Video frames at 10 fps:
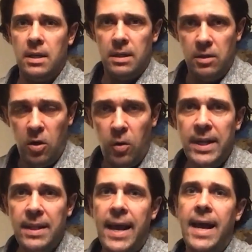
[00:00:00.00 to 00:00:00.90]

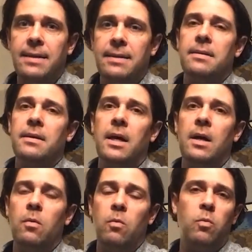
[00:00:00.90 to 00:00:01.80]
knowing that
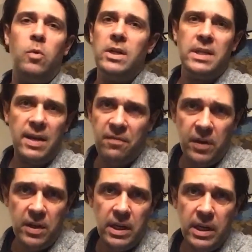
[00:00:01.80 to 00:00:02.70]
one-time
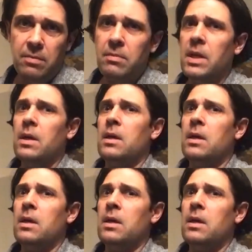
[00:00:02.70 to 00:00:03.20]
funding